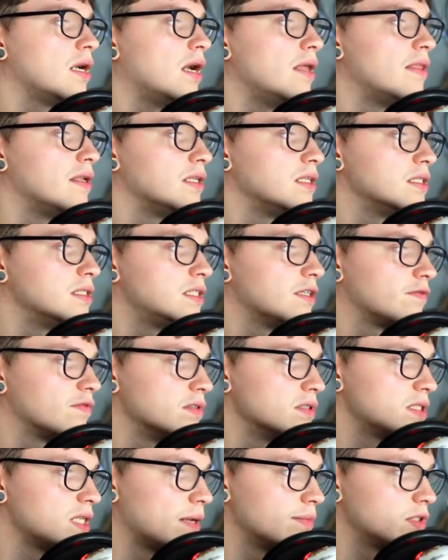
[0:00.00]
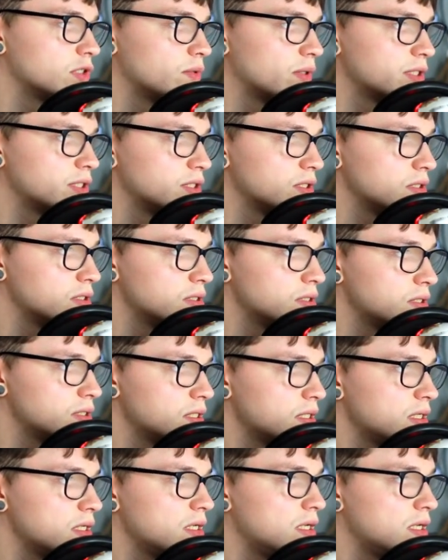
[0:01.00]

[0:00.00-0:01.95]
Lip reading: and then your different types of questions.